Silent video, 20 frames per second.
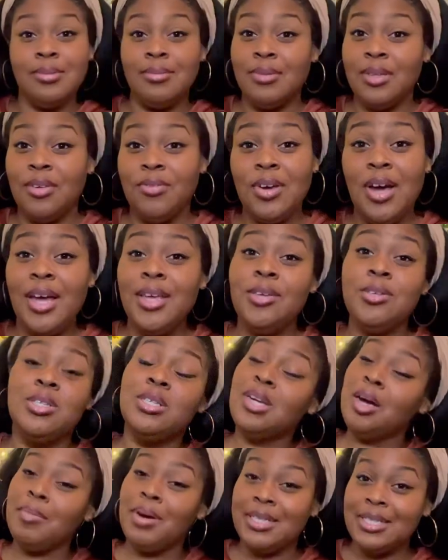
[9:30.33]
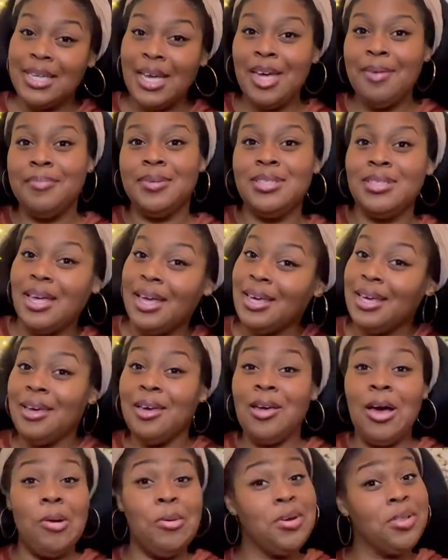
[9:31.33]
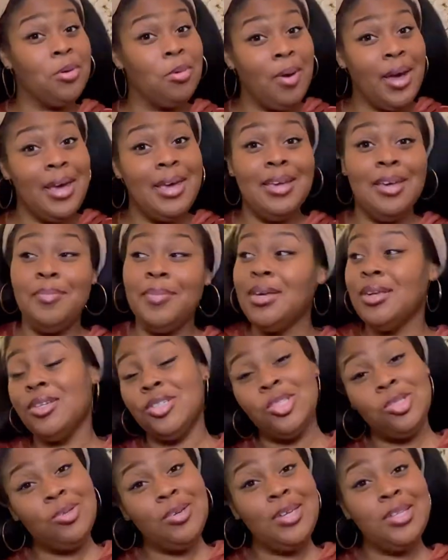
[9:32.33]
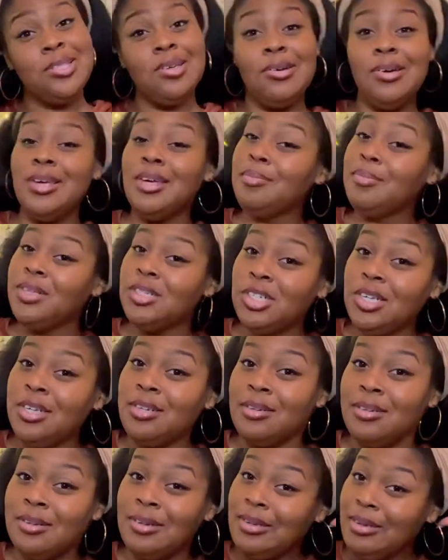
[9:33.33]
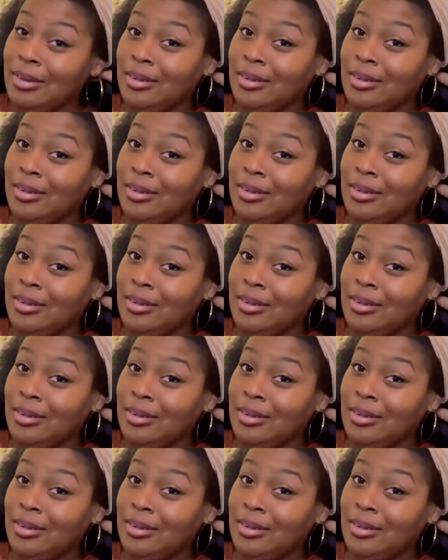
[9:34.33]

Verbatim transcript: if y'all used to know my type, it's like he could go either way. He could be in the streets or he could be cheating.